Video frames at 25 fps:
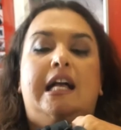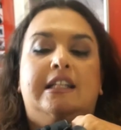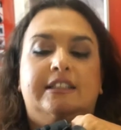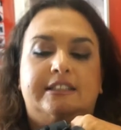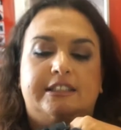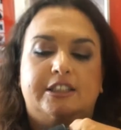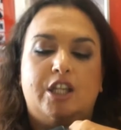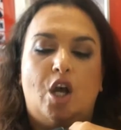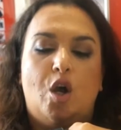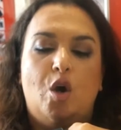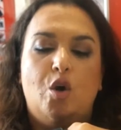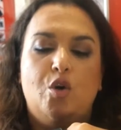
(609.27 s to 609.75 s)

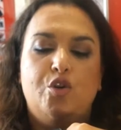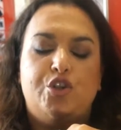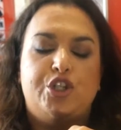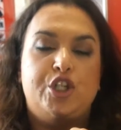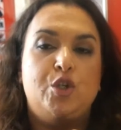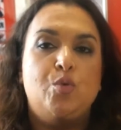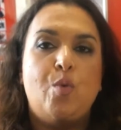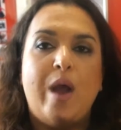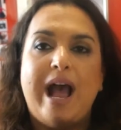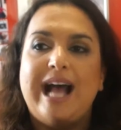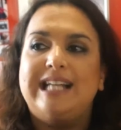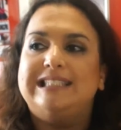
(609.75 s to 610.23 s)
So
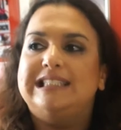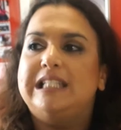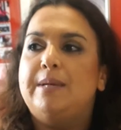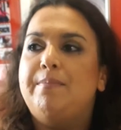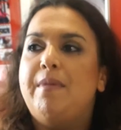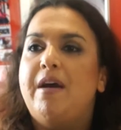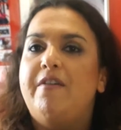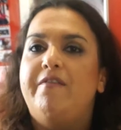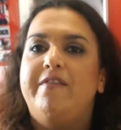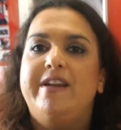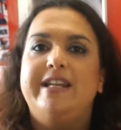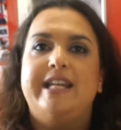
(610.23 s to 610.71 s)
she wears
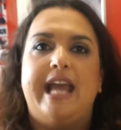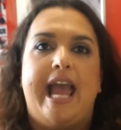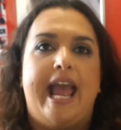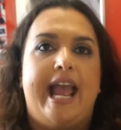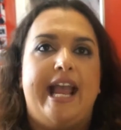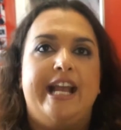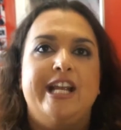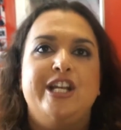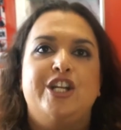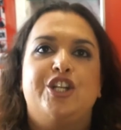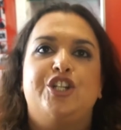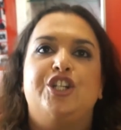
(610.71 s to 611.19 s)
them every
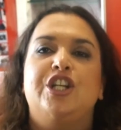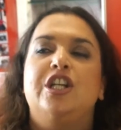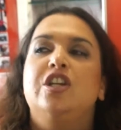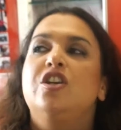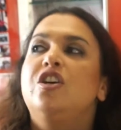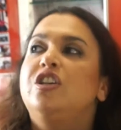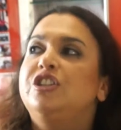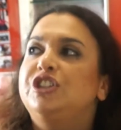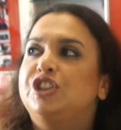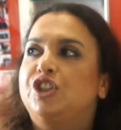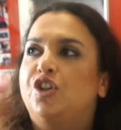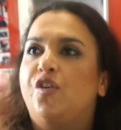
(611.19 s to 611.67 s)
day. She
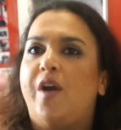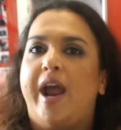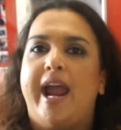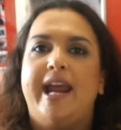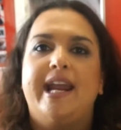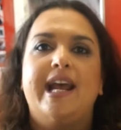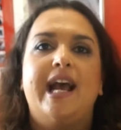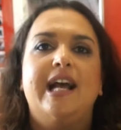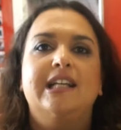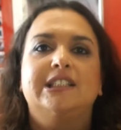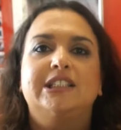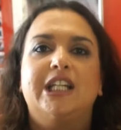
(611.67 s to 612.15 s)
looks
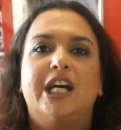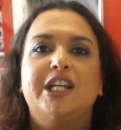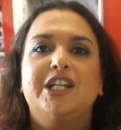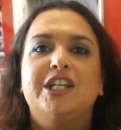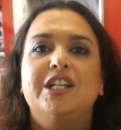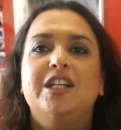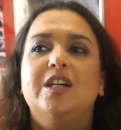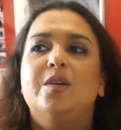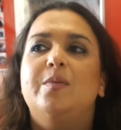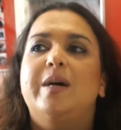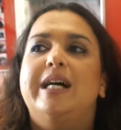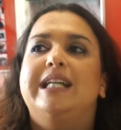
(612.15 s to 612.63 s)
great. And I thought,
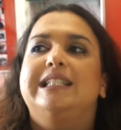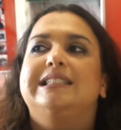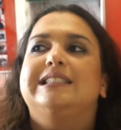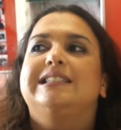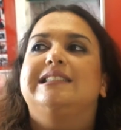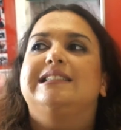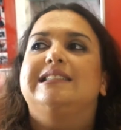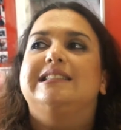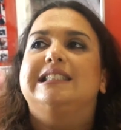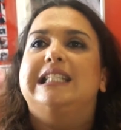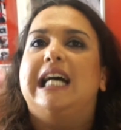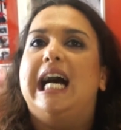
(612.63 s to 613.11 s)
you know what?